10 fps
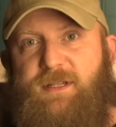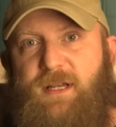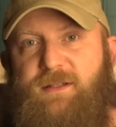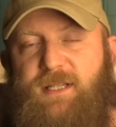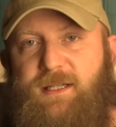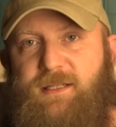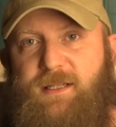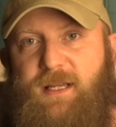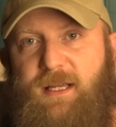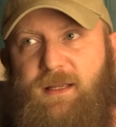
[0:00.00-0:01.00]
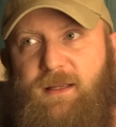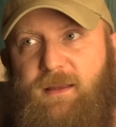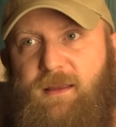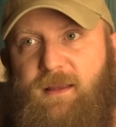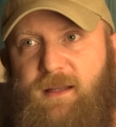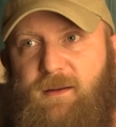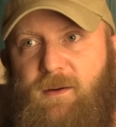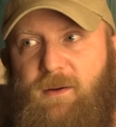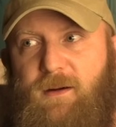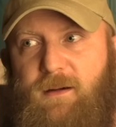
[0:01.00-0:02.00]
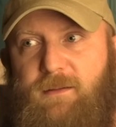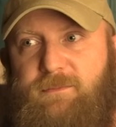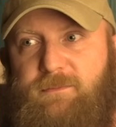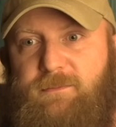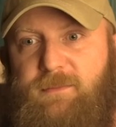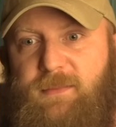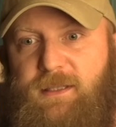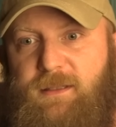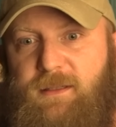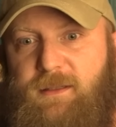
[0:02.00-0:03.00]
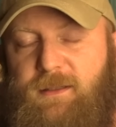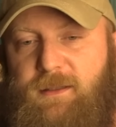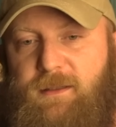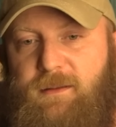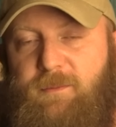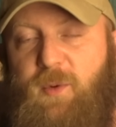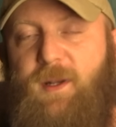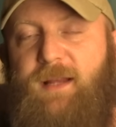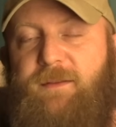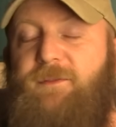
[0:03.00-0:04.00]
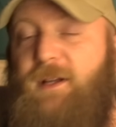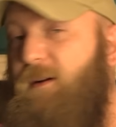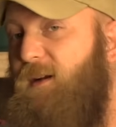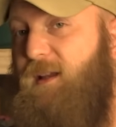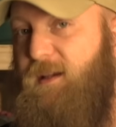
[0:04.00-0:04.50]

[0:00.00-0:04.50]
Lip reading: associates that are pointing the finger at